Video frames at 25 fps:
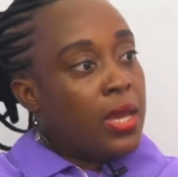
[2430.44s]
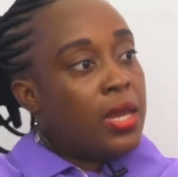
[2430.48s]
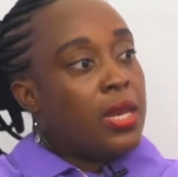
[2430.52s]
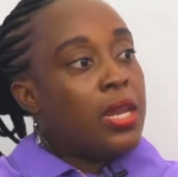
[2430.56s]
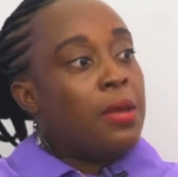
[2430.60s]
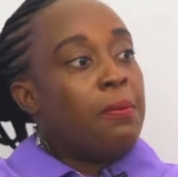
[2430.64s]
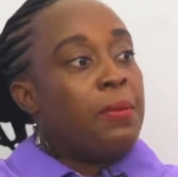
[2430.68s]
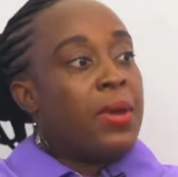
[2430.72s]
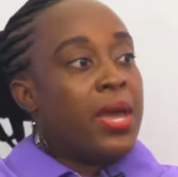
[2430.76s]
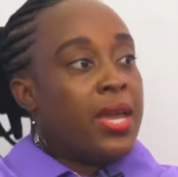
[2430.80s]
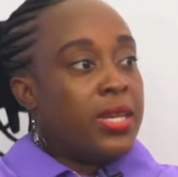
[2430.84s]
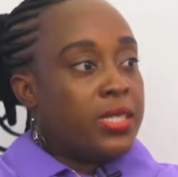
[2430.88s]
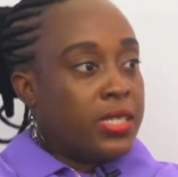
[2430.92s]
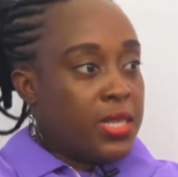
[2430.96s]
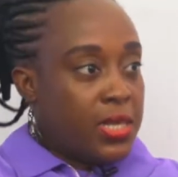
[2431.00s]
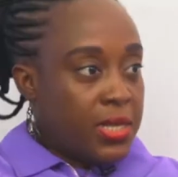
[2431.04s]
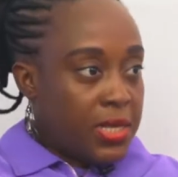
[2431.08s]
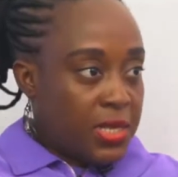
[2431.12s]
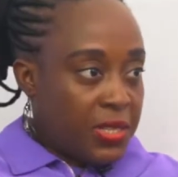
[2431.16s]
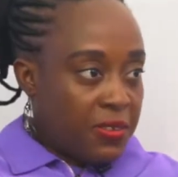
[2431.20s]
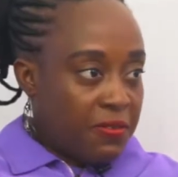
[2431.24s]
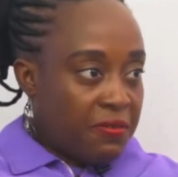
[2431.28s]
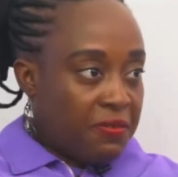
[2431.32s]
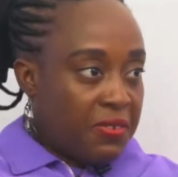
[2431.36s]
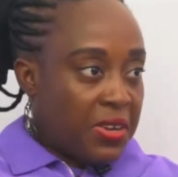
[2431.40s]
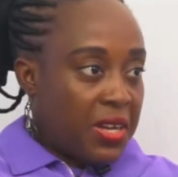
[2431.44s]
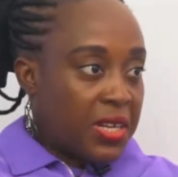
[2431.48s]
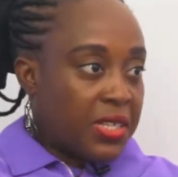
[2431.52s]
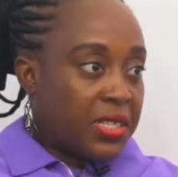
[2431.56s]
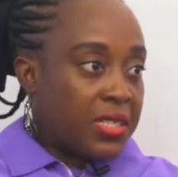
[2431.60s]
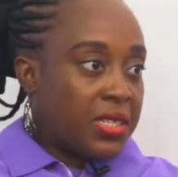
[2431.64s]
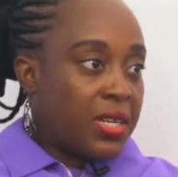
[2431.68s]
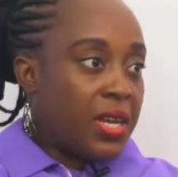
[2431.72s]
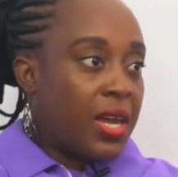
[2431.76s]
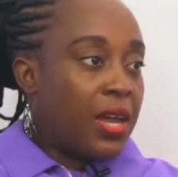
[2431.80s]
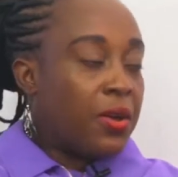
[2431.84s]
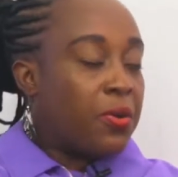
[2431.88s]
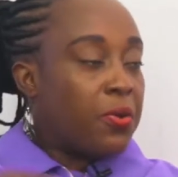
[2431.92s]
In the emergency
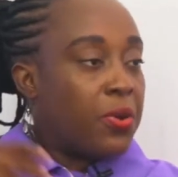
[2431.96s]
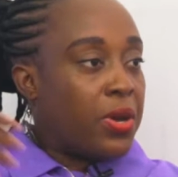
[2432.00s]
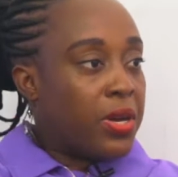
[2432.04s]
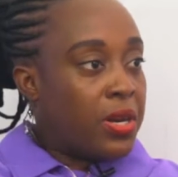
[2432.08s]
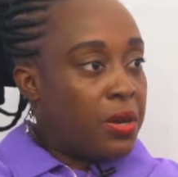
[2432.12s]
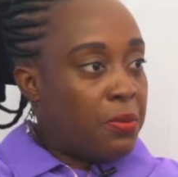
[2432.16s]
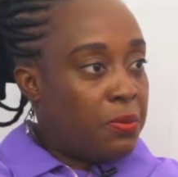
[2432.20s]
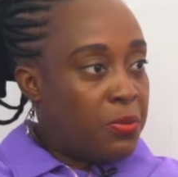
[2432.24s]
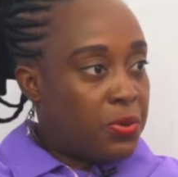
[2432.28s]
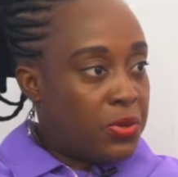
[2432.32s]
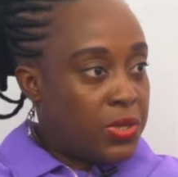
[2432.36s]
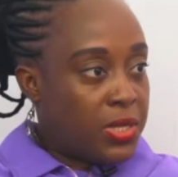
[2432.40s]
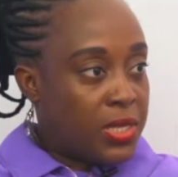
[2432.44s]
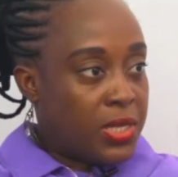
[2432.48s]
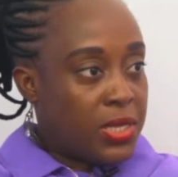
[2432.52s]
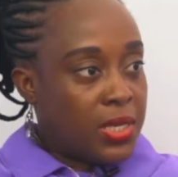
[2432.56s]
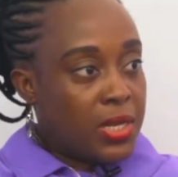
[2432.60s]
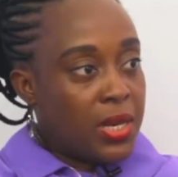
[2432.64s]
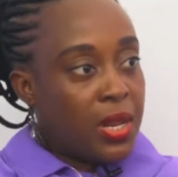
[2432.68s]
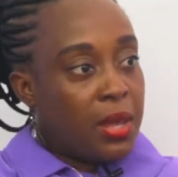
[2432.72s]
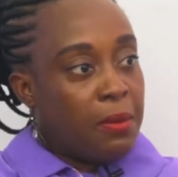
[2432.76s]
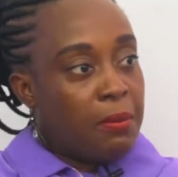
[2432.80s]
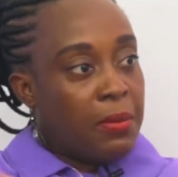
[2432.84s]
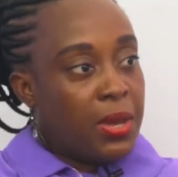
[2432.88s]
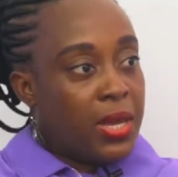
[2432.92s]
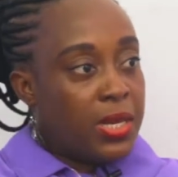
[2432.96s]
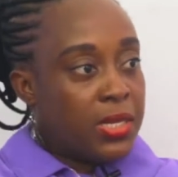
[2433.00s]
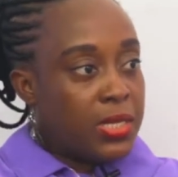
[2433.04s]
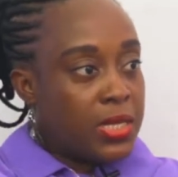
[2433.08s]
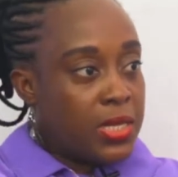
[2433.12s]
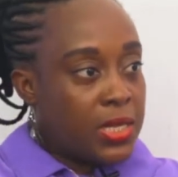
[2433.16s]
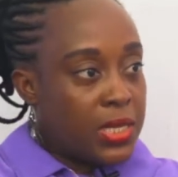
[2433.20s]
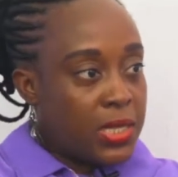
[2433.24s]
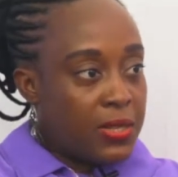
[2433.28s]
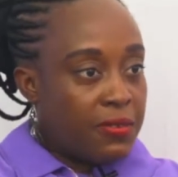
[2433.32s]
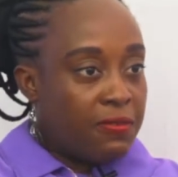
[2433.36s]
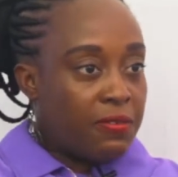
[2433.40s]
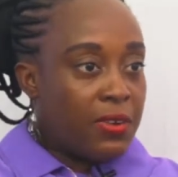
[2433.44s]
fund. I go and put it in the
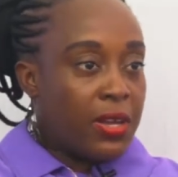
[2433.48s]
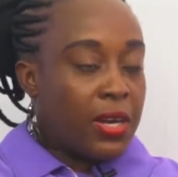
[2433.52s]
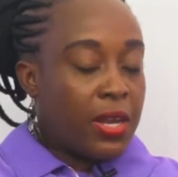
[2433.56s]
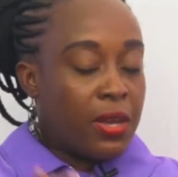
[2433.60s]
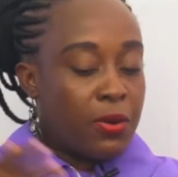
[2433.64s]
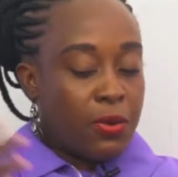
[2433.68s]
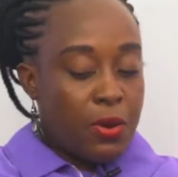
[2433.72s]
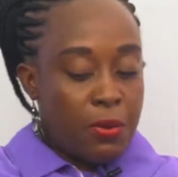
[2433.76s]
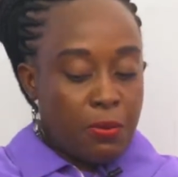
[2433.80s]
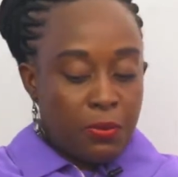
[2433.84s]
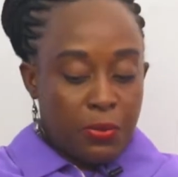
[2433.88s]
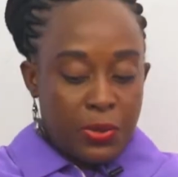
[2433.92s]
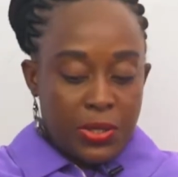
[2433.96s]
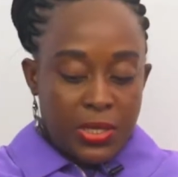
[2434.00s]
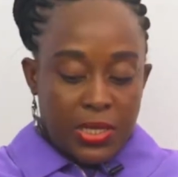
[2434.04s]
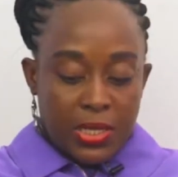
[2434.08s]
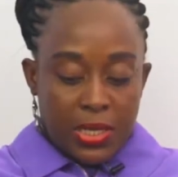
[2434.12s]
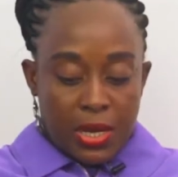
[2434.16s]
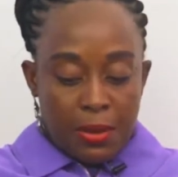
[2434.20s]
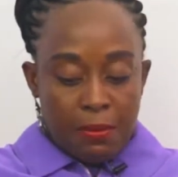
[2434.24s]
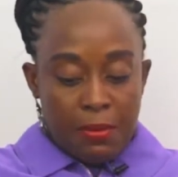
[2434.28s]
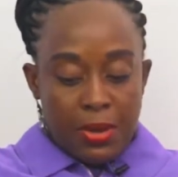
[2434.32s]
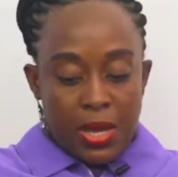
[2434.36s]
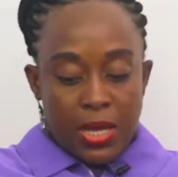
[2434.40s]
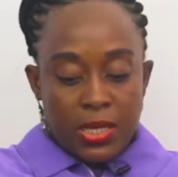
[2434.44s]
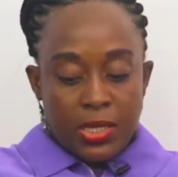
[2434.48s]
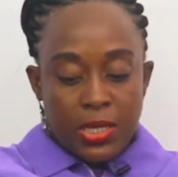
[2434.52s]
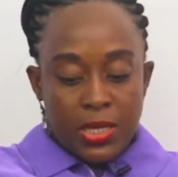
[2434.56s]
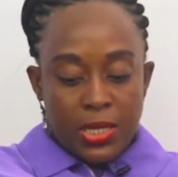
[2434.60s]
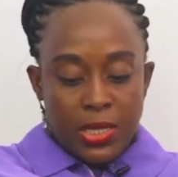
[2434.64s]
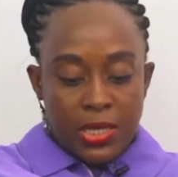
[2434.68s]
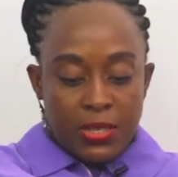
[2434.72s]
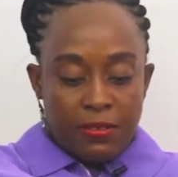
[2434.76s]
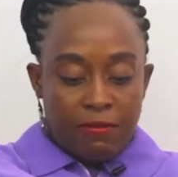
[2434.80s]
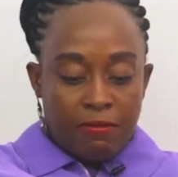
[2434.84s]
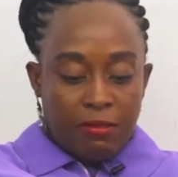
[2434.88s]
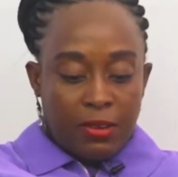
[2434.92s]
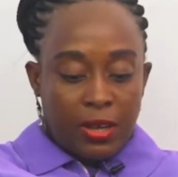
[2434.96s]
emergency
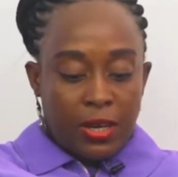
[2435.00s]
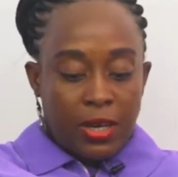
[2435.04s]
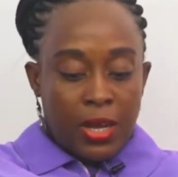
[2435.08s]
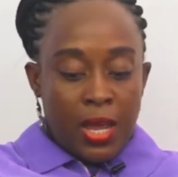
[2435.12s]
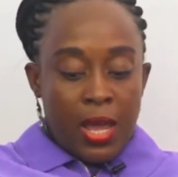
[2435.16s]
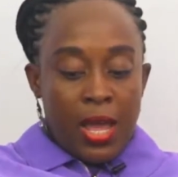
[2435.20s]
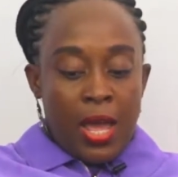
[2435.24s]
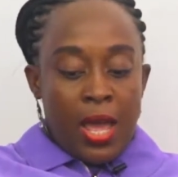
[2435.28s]
fund.